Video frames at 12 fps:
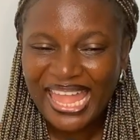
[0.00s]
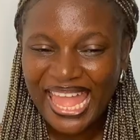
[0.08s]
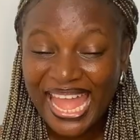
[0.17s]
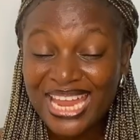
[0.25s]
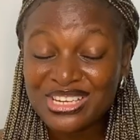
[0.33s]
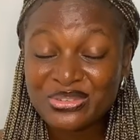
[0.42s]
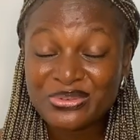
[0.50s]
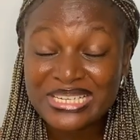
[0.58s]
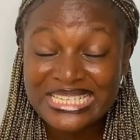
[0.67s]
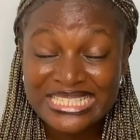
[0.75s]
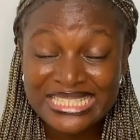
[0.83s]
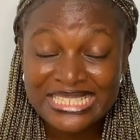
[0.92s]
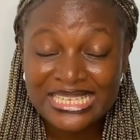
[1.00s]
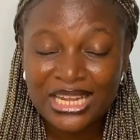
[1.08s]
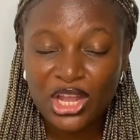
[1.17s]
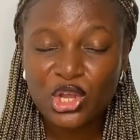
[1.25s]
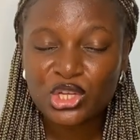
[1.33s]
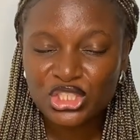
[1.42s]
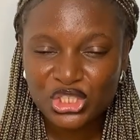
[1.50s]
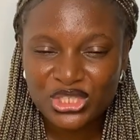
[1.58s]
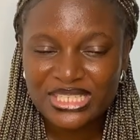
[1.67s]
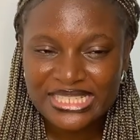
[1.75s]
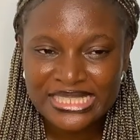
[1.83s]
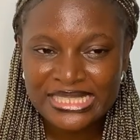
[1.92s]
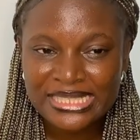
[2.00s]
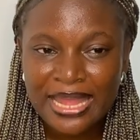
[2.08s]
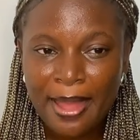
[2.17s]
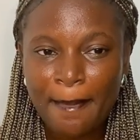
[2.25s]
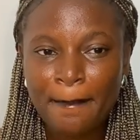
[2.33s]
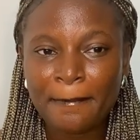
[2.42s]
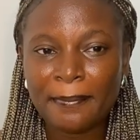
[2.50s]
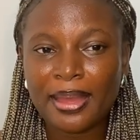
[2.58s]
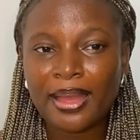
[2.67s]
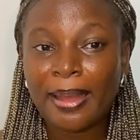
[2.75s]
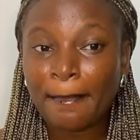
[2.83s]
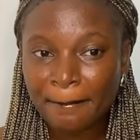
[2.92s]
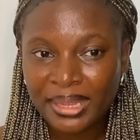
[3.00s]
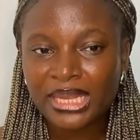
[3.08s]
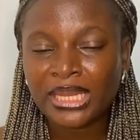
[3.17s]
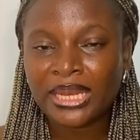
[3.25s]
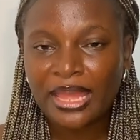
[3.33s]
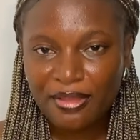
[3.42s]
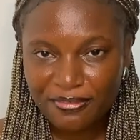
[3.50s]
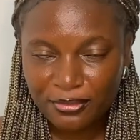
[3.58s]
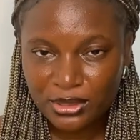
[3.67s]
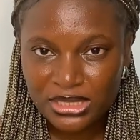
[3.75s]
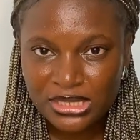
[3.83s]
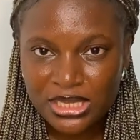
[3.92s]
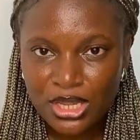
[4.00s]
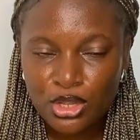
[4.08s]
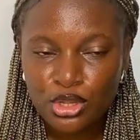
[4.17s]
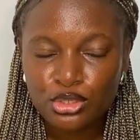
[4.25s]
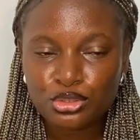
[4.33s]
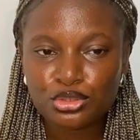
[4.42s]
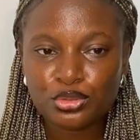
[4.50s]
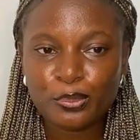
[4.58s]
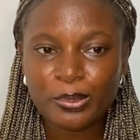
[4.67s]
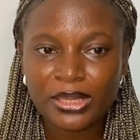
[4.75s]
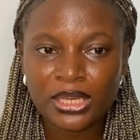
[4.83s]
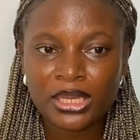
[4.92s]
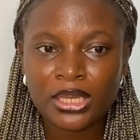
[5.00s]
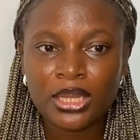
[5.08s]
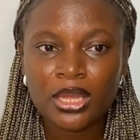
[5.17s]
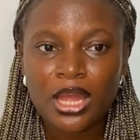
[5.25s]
I really consciously am making efforts to pay